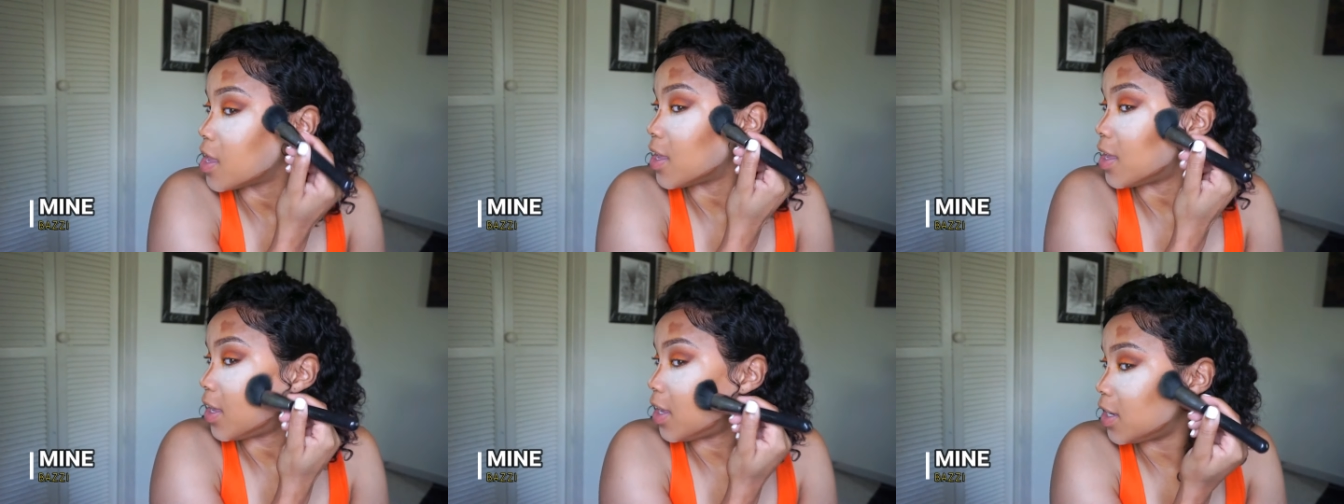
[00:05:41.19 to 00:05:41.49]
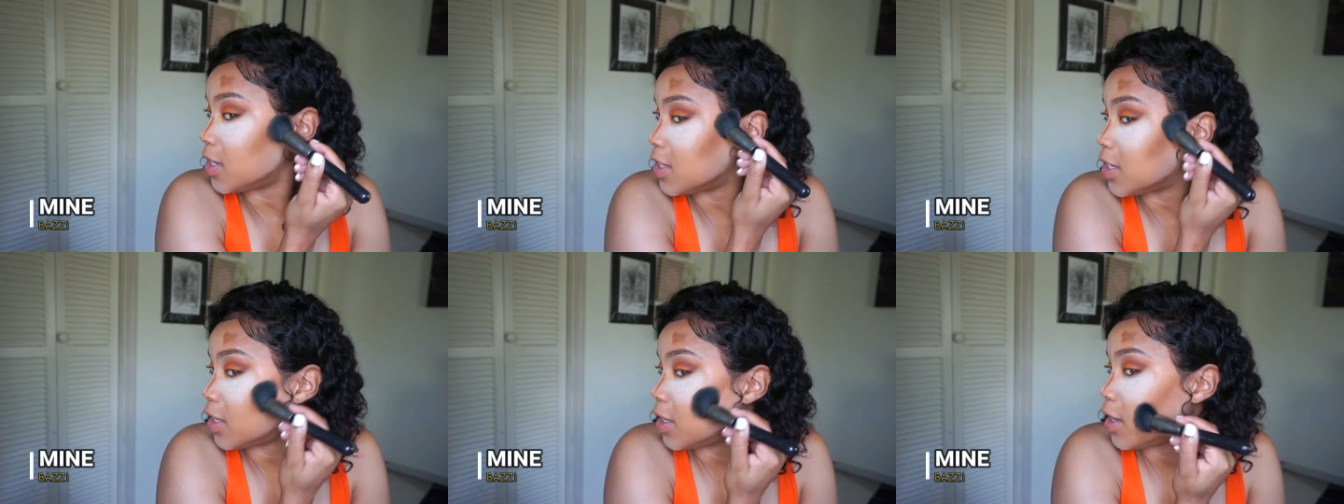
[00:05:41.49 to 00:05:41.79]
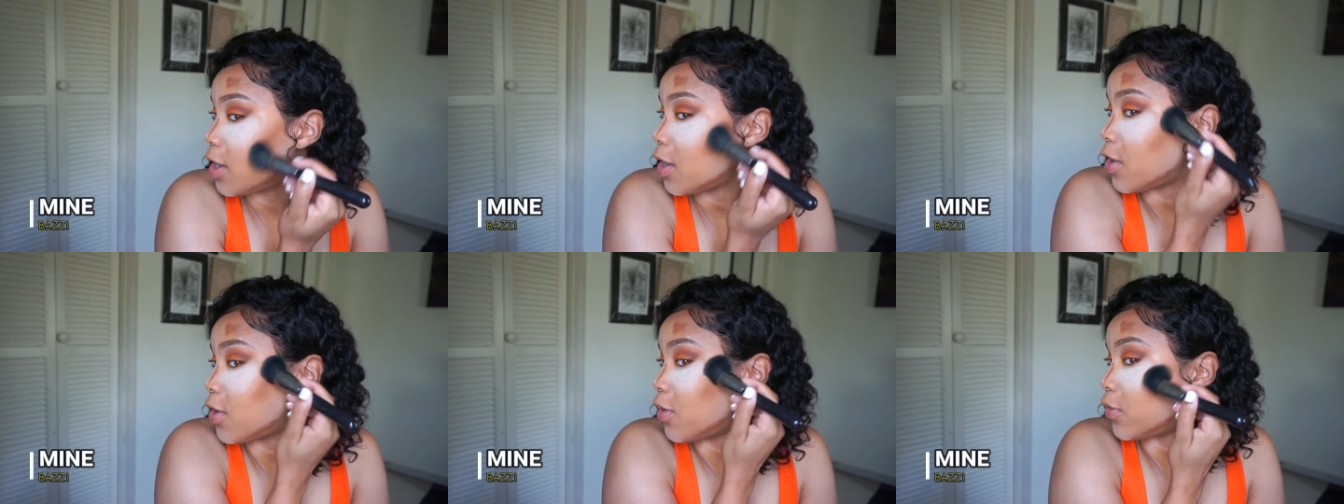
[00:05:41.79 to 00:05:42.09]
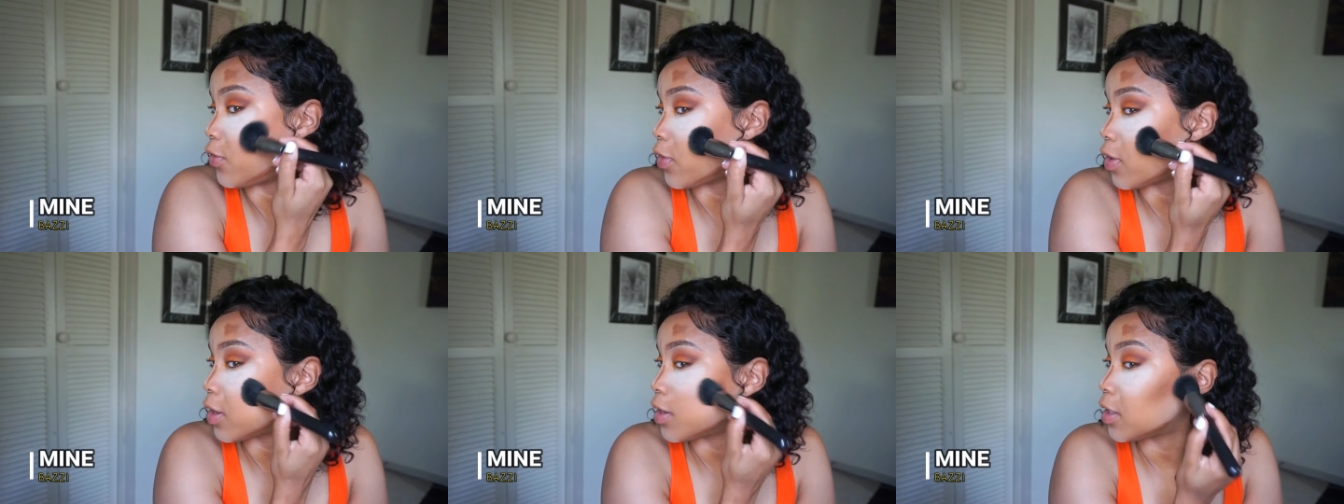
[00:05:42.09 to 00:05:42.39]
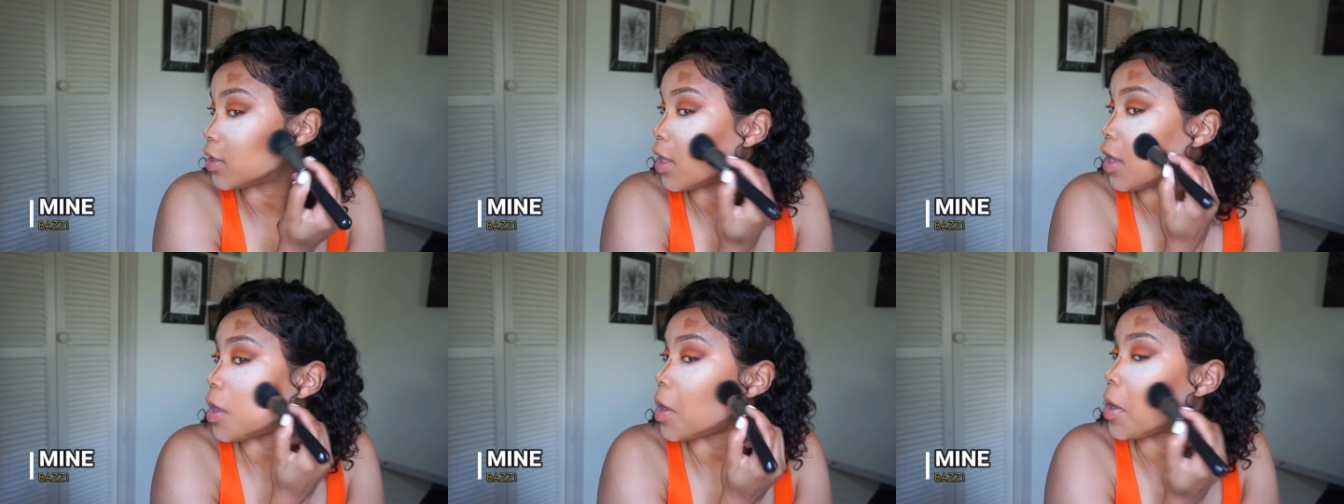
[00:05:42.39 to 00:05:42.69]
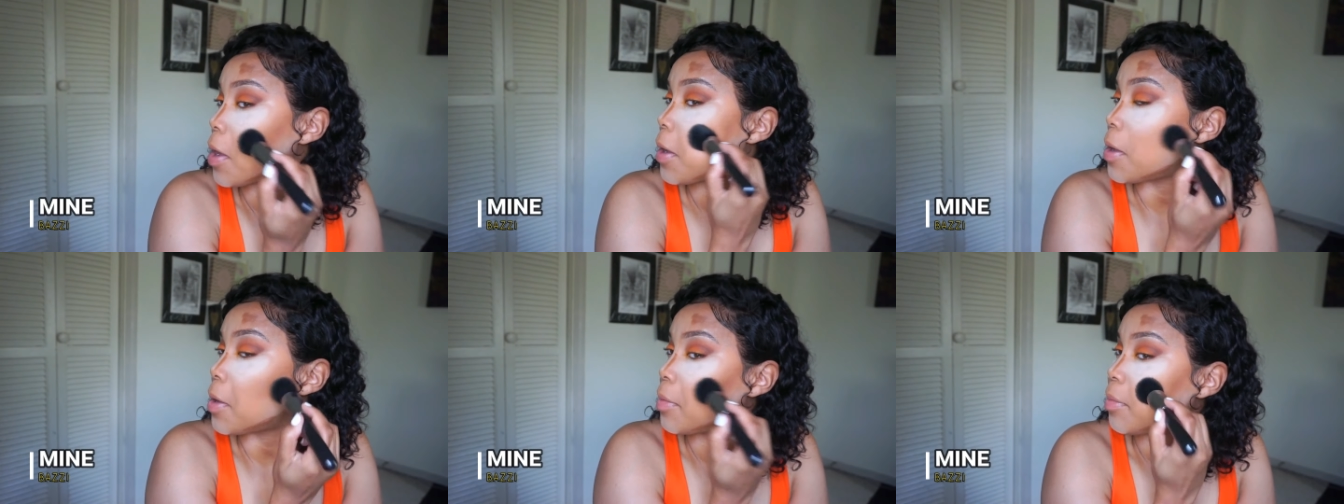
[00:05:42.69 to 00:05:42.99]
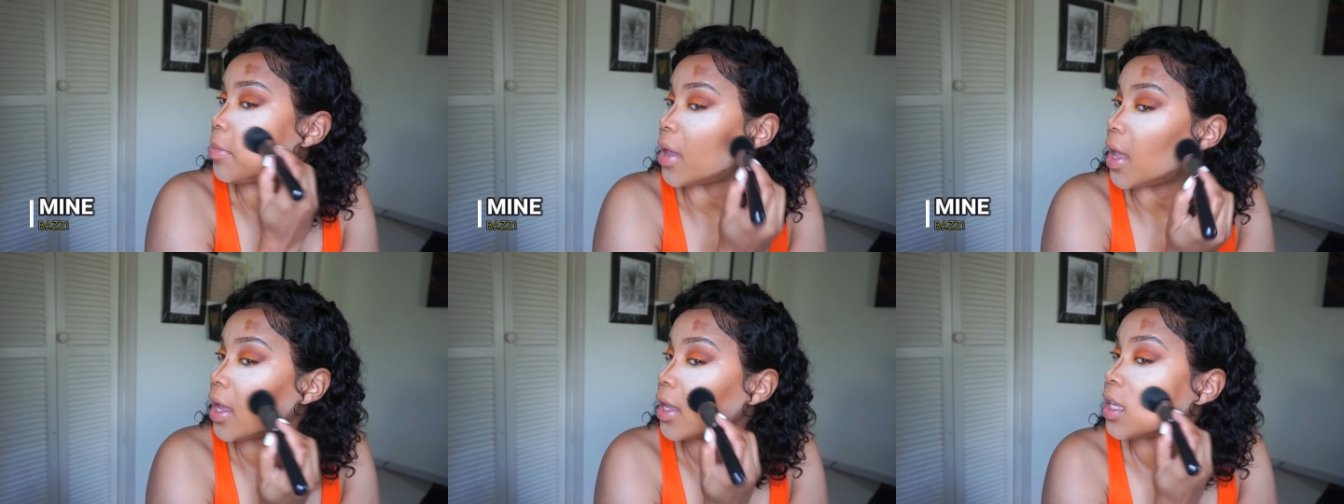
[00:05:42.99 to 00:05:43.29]
Hit it from the
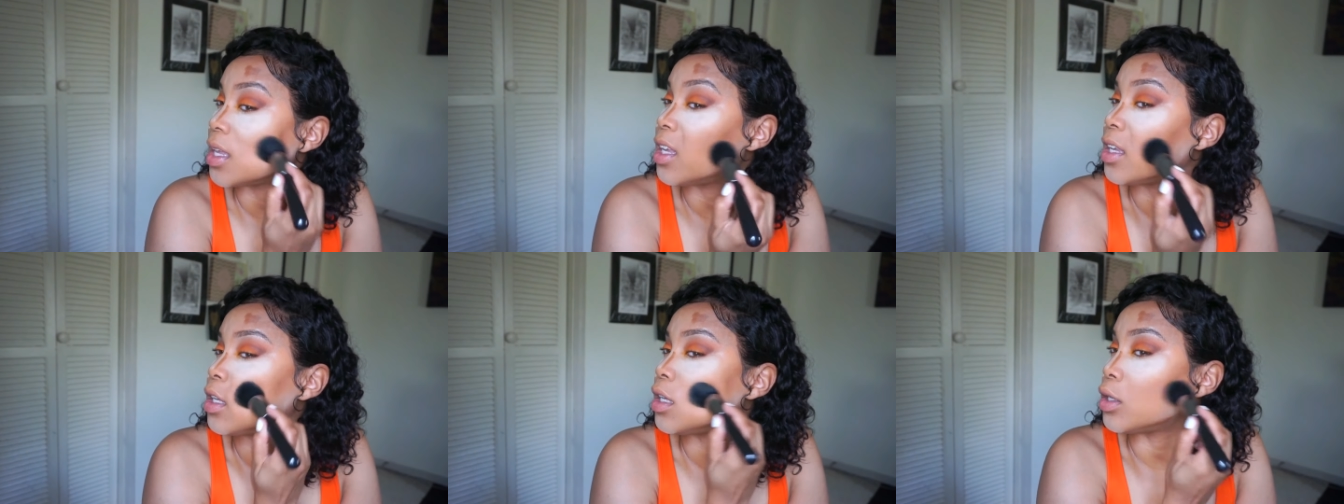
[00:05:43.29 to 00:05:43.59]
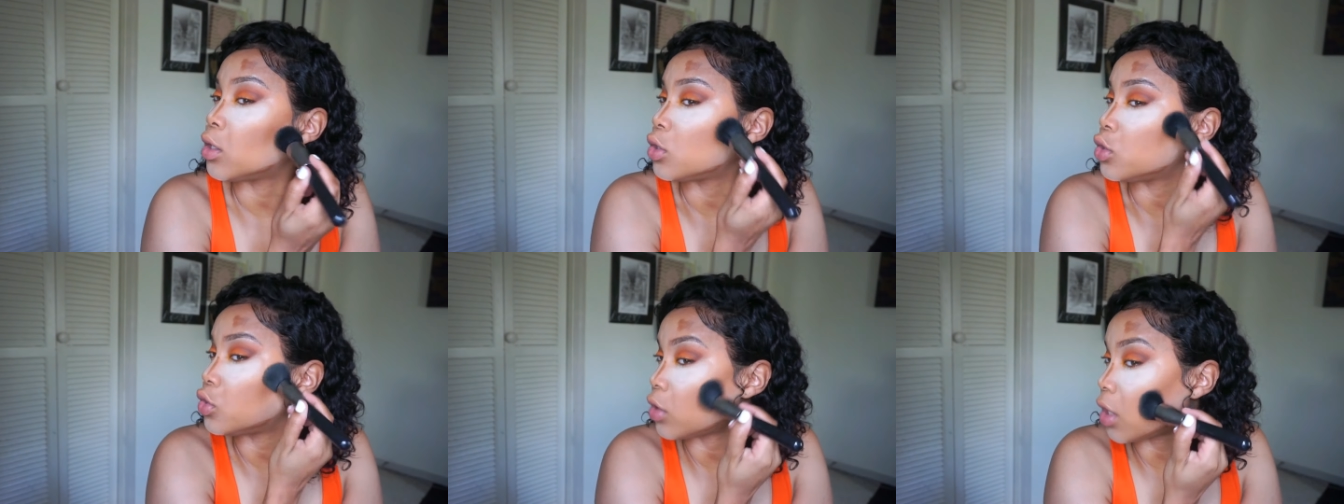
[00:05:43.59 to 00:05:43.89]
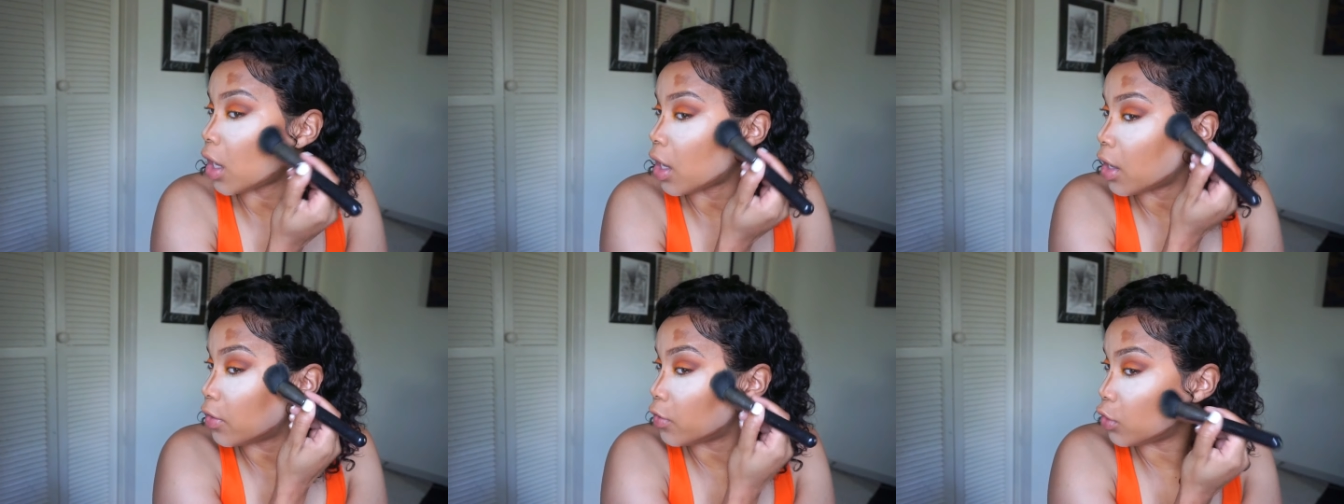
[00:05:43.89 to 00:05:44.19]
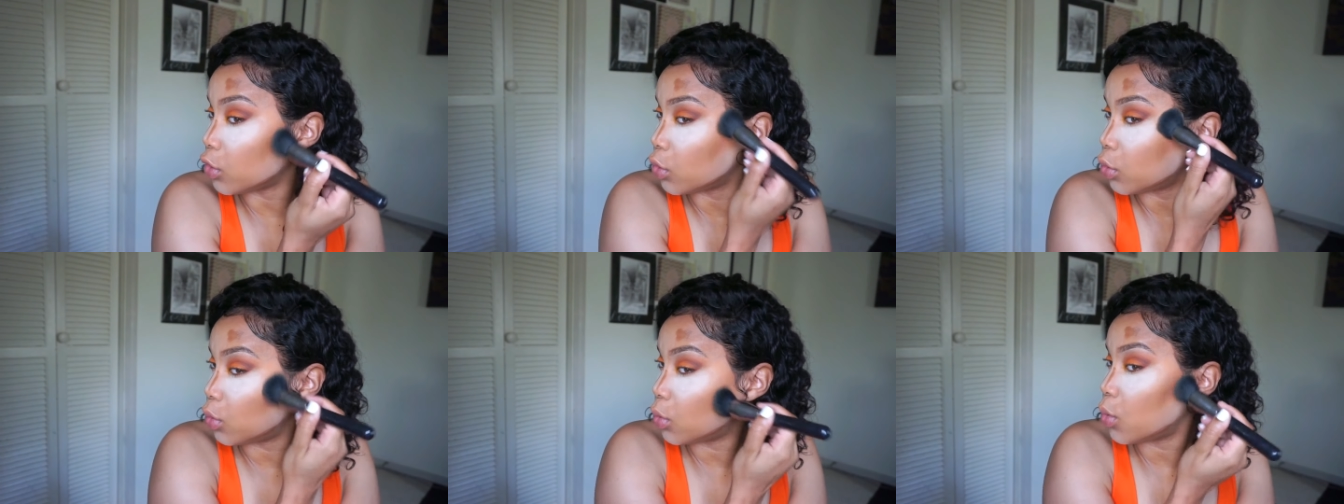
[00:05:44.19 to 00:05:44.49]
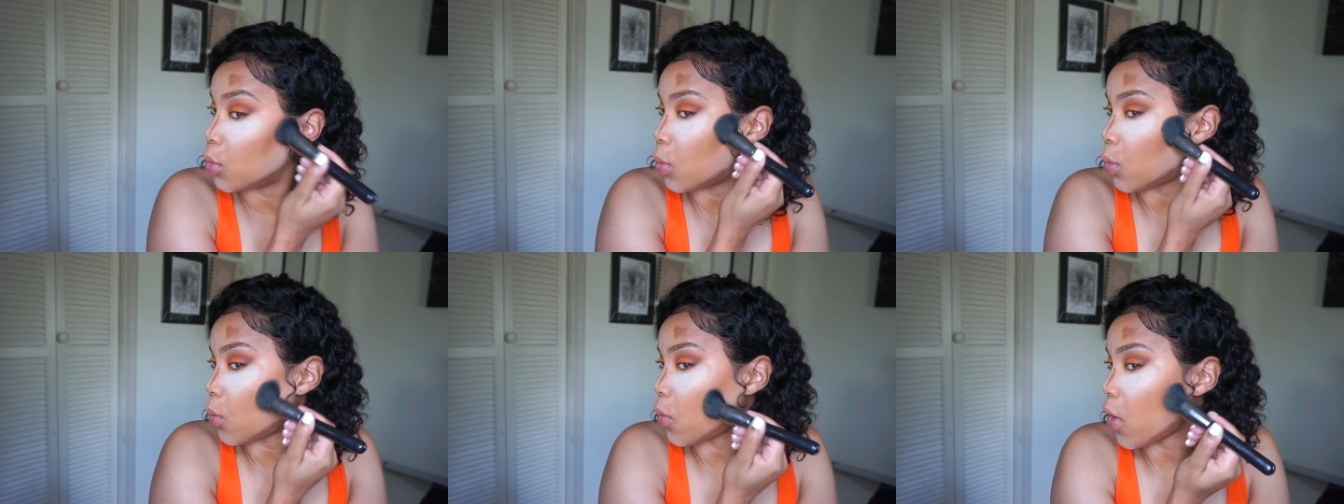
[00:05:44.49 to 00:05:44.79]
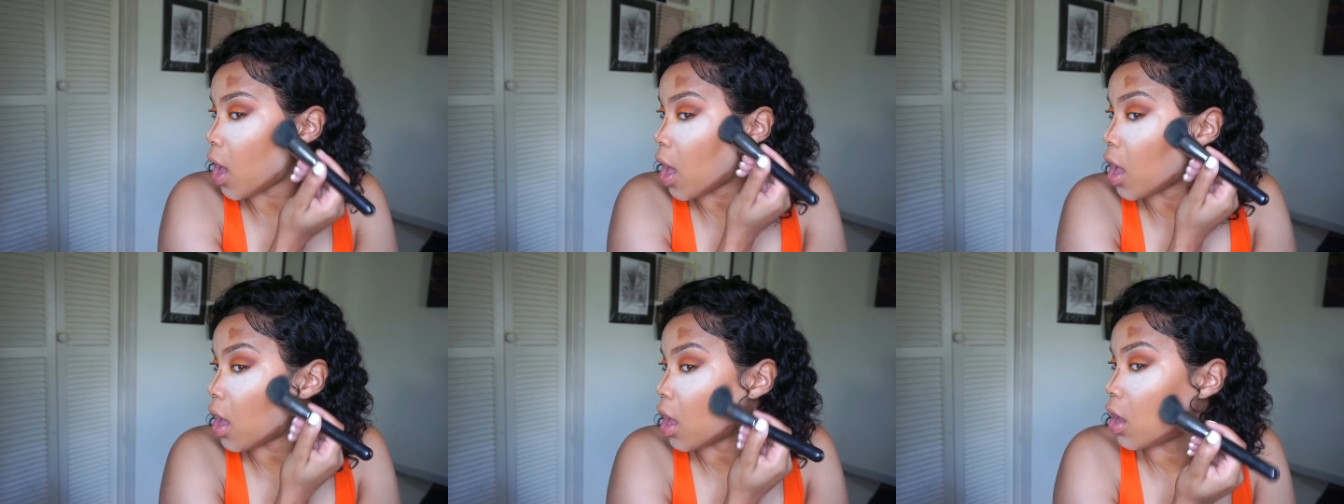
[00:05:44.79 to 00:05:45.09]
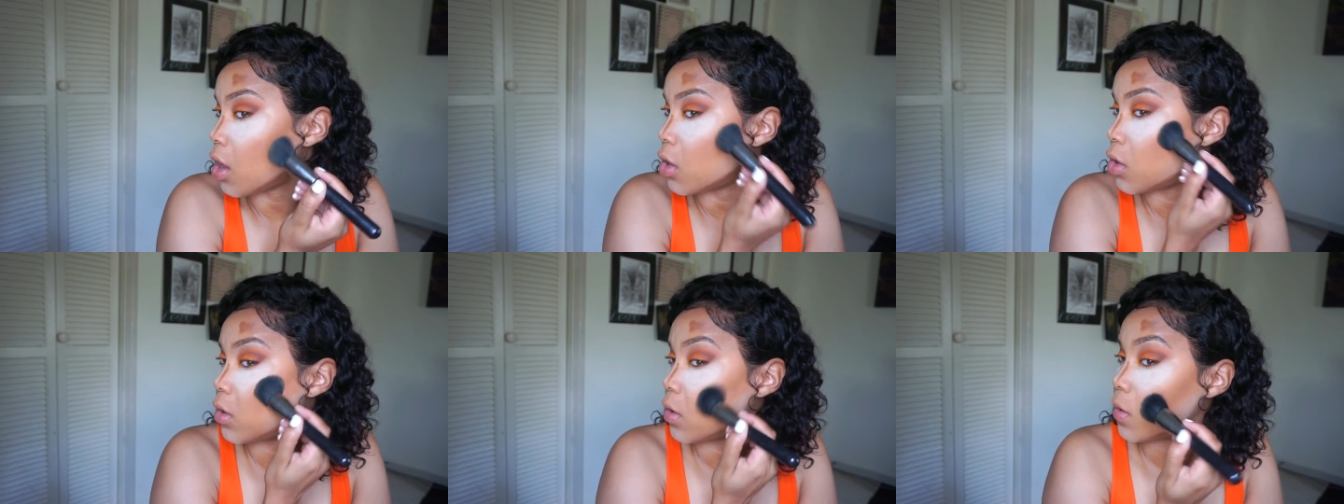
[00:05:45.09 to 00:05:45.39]
back and drive you wild.